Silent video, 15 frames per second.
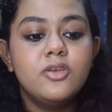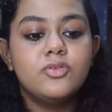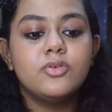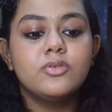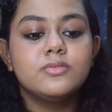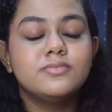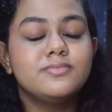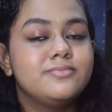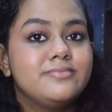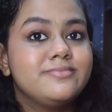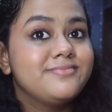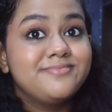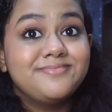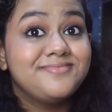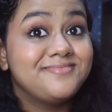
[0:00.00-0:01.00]
So
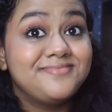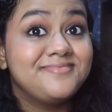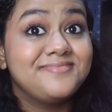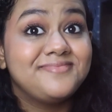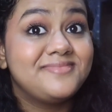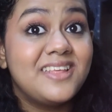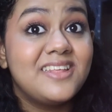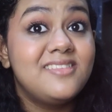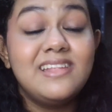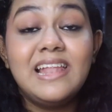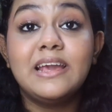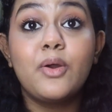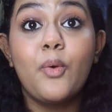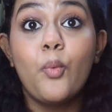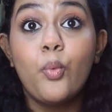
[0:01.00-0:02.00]
it's
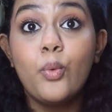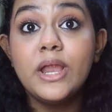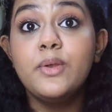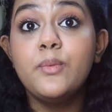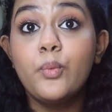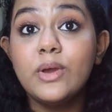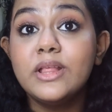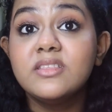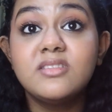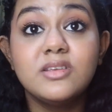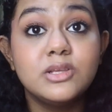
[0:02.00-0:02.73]
like a win-win